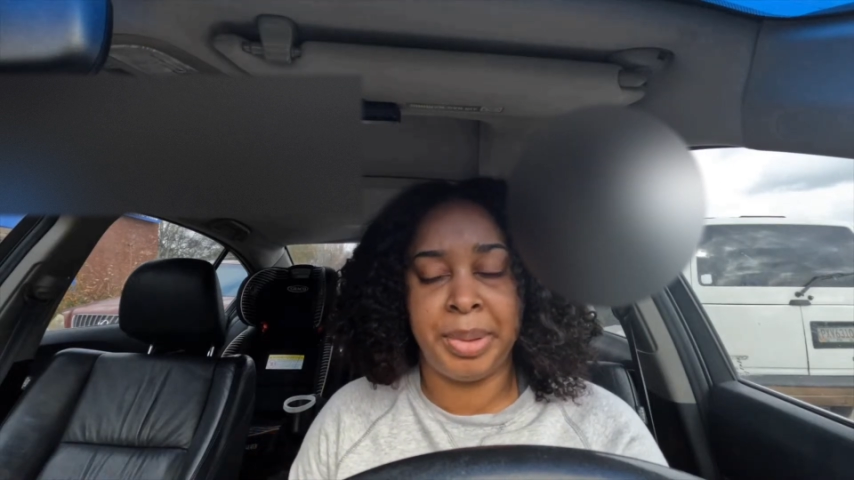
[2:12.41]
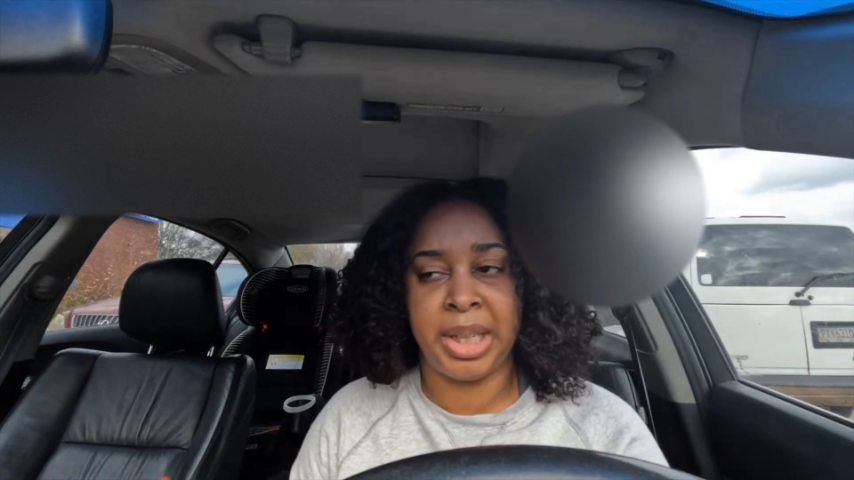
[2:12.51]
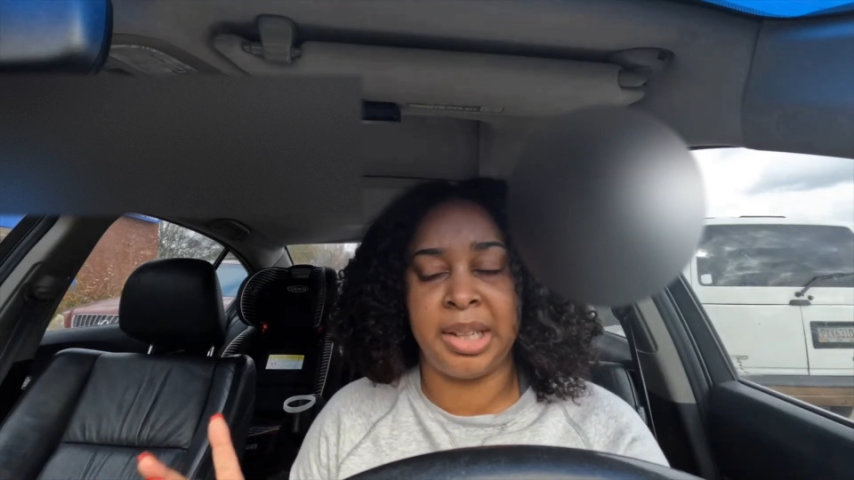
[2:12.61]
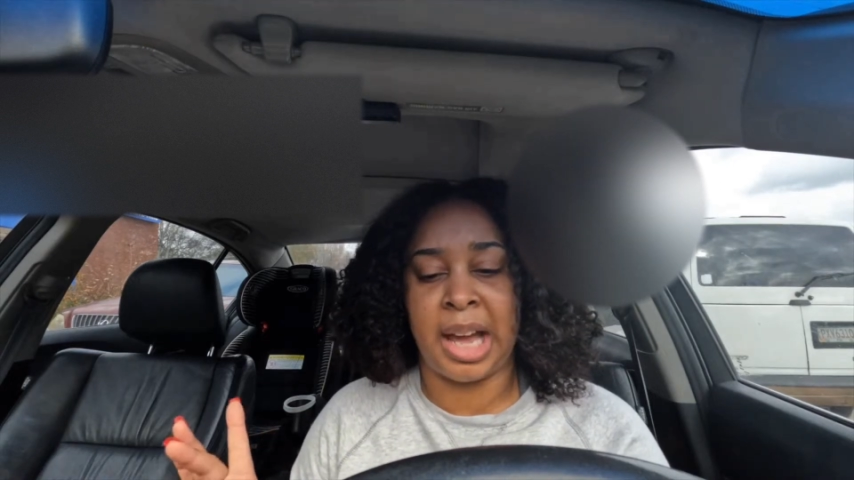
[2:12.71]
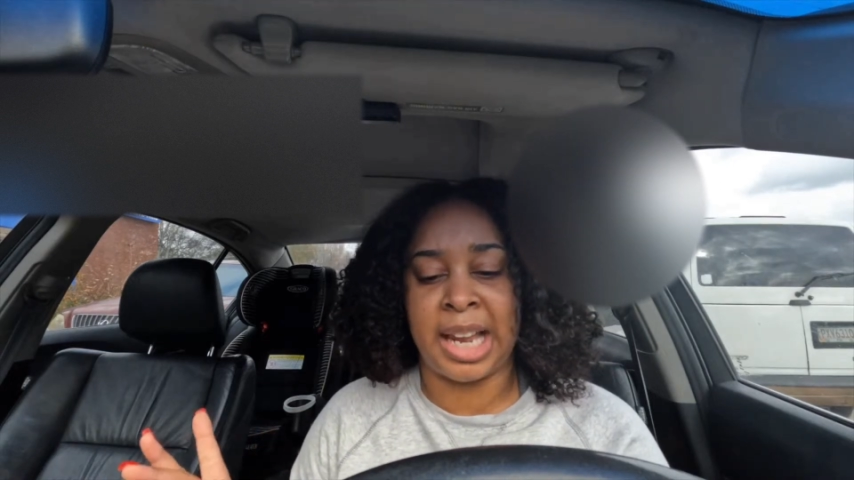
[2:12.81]

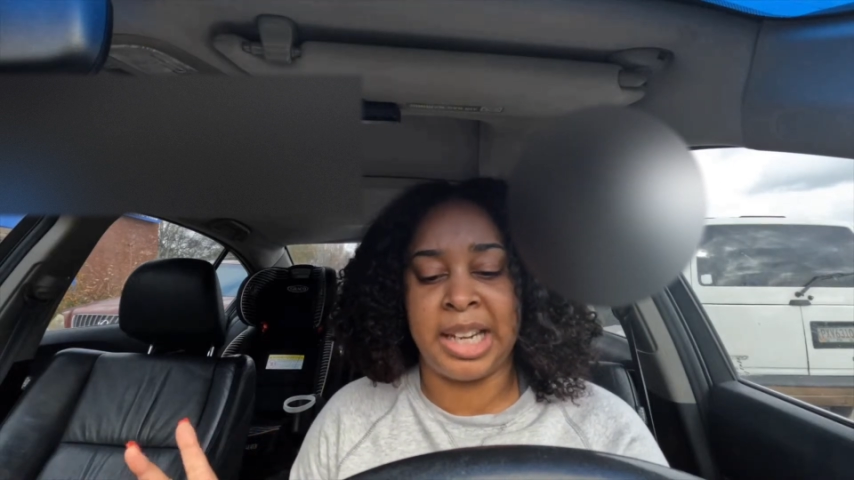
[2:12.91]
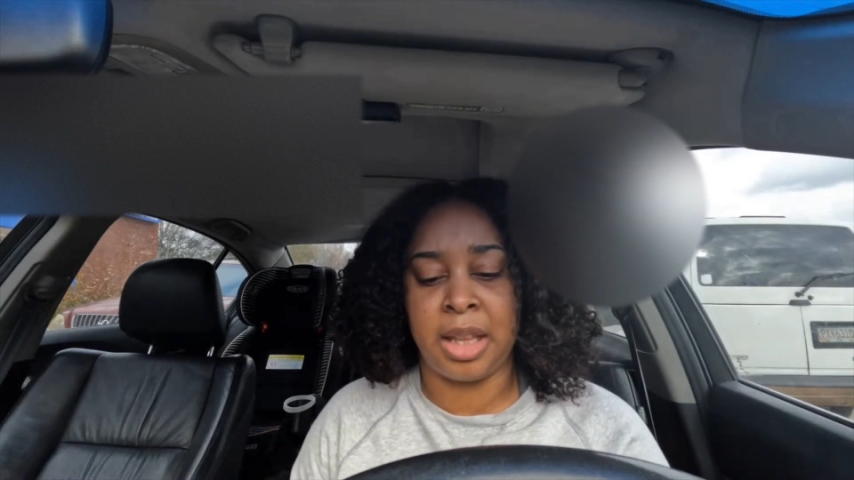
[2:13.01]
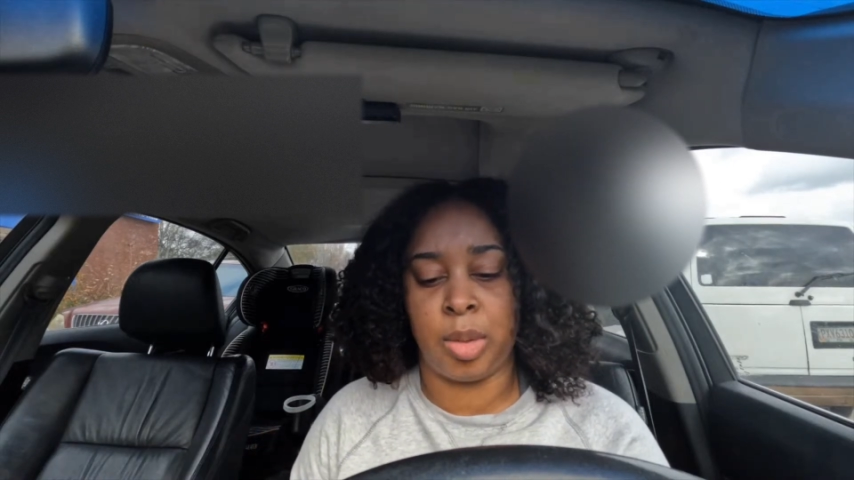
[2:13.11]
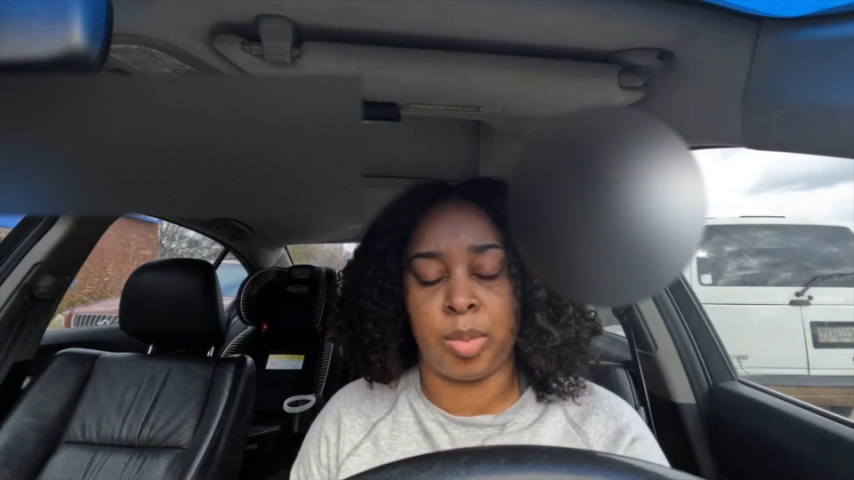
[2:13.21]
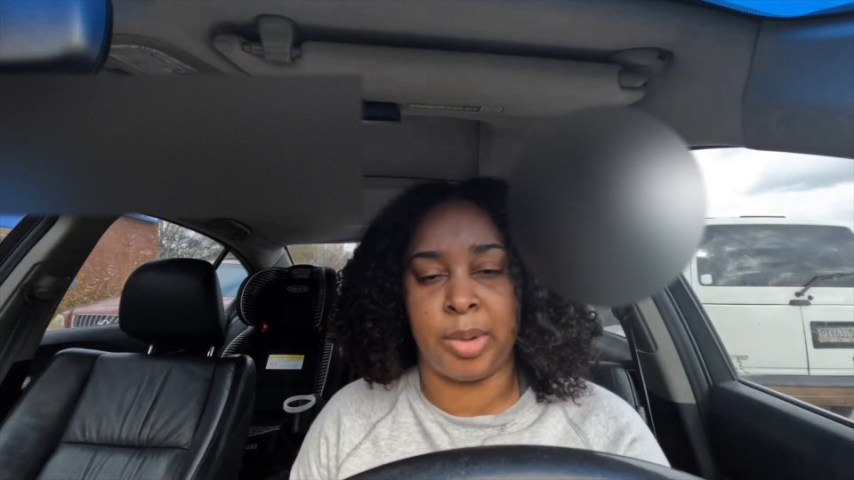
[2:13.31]
but I
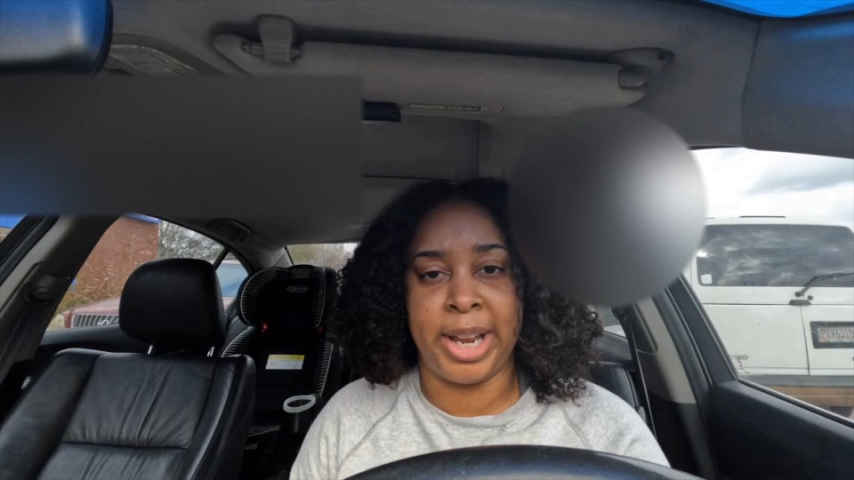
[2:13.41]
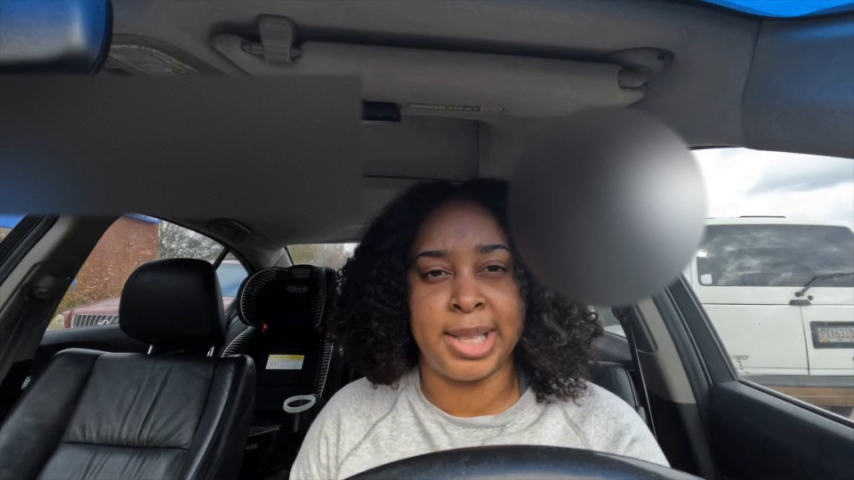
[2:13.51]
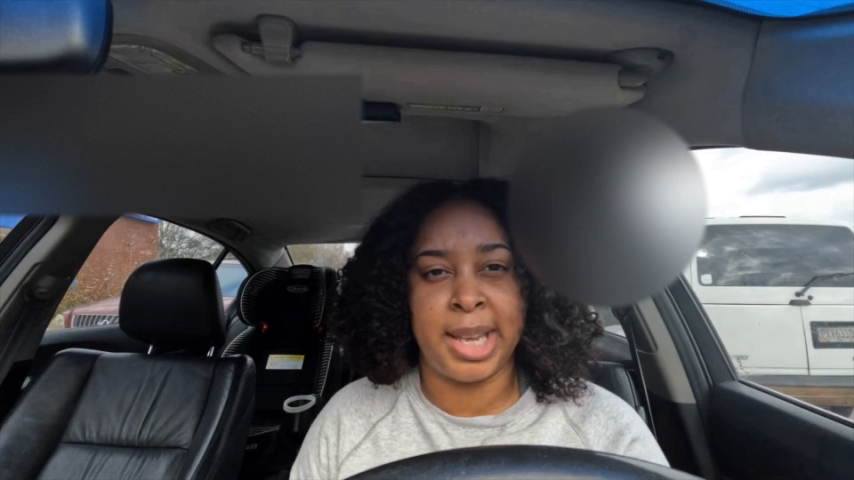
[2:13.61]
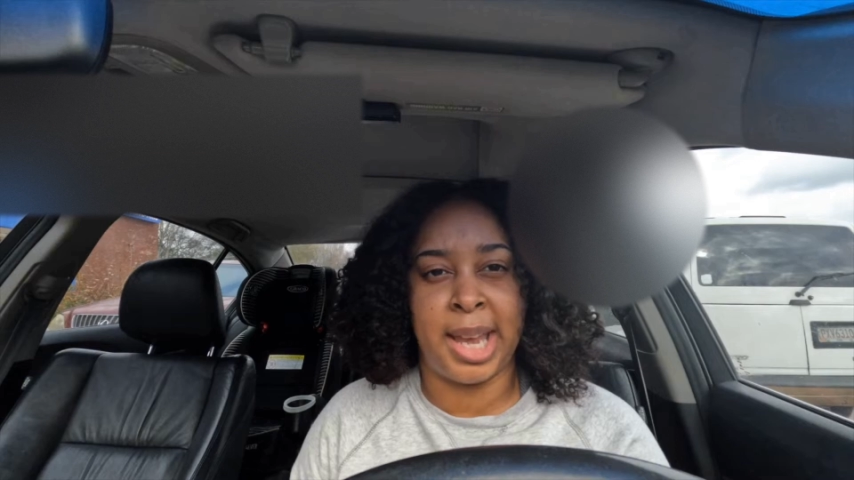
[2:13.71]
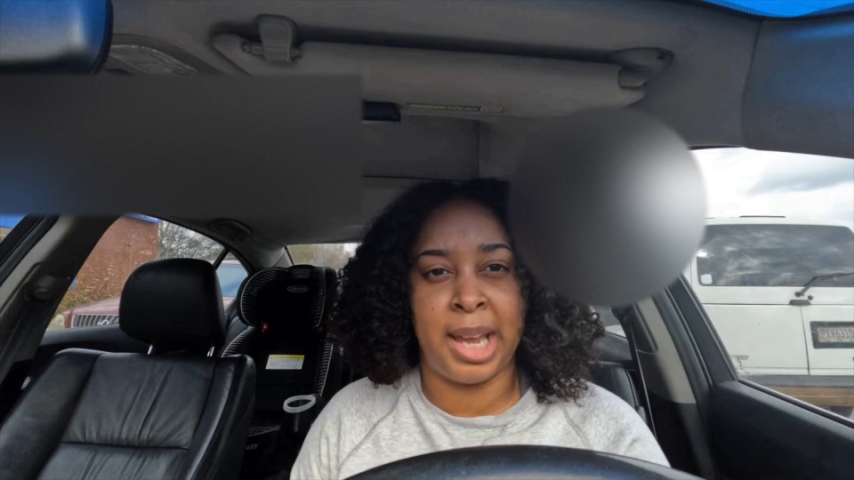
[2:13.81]
did
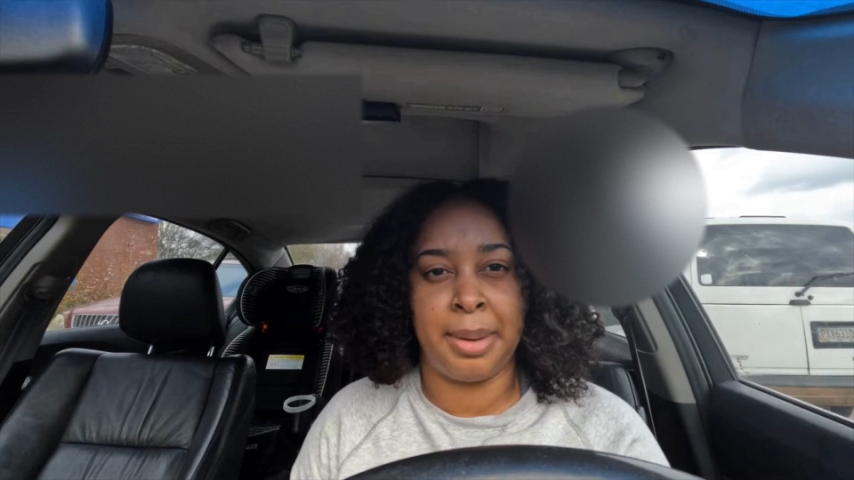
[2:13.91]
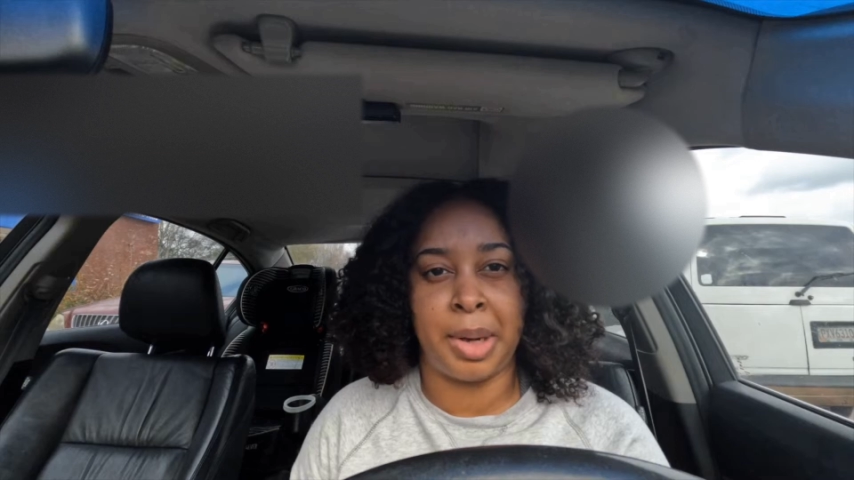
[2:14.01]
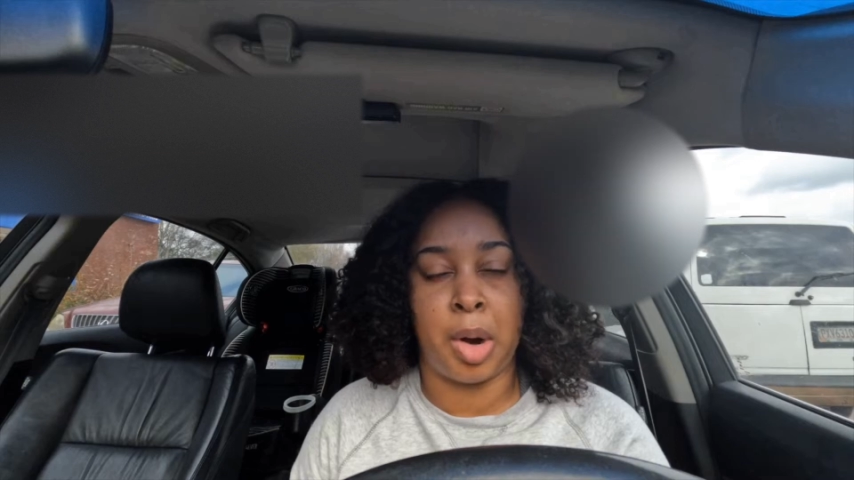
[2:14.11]
red tag